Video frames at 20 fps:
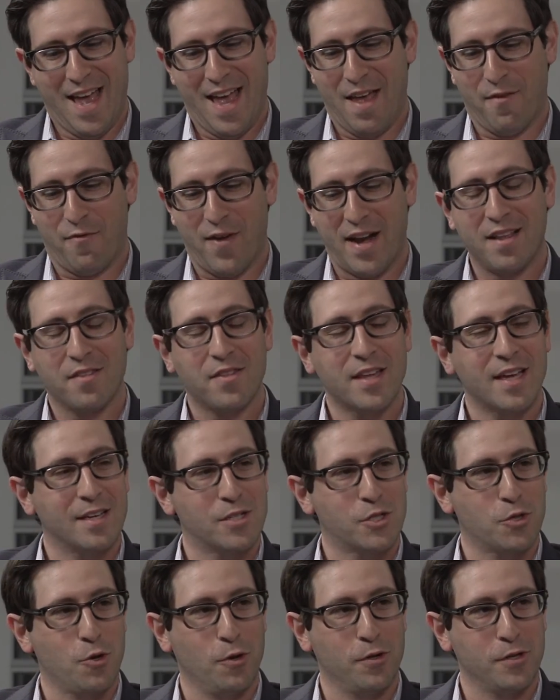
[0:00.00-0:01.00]
if anything
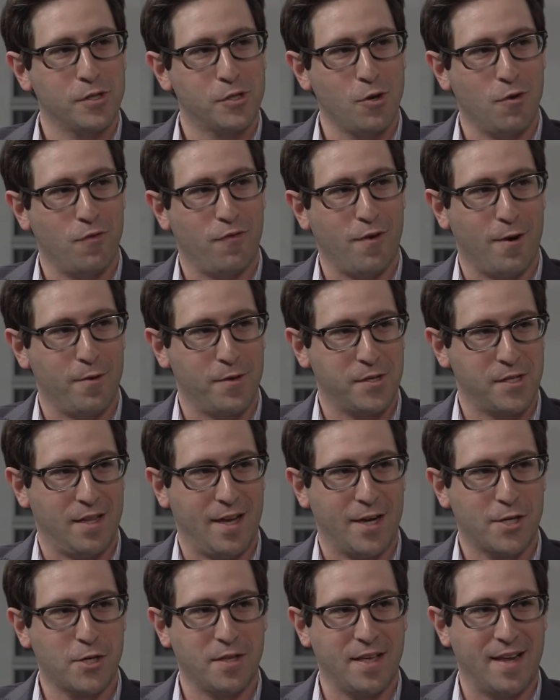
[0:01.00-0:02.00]
has told us so far in this
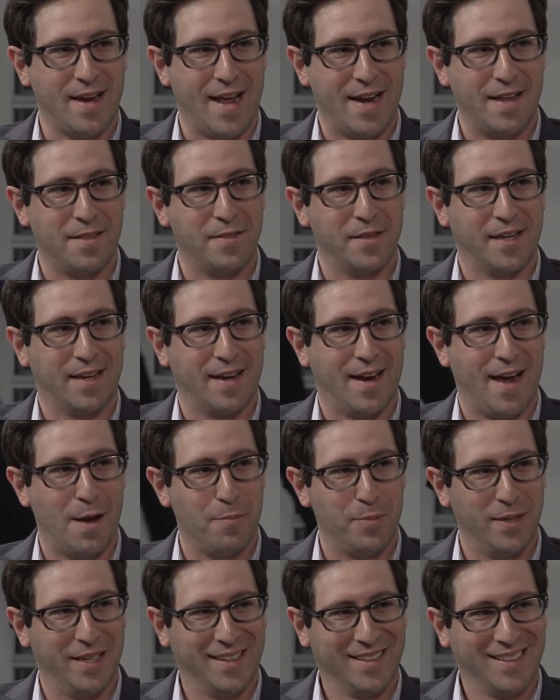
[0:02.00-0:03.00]
election, that anything can
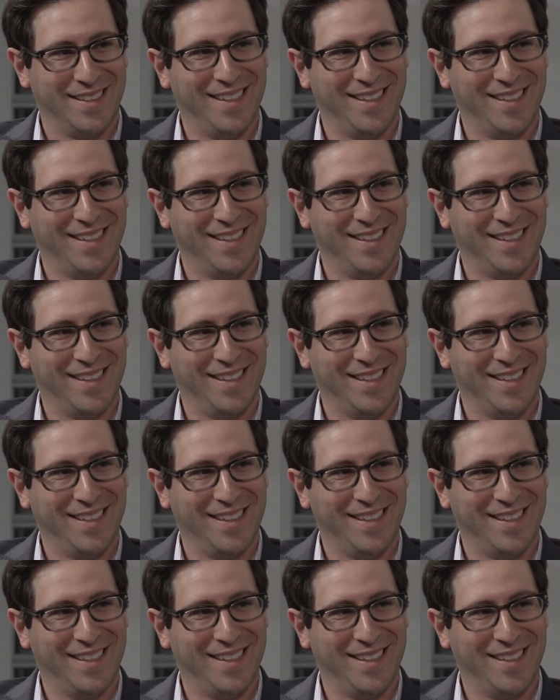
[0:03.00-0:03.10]
happen.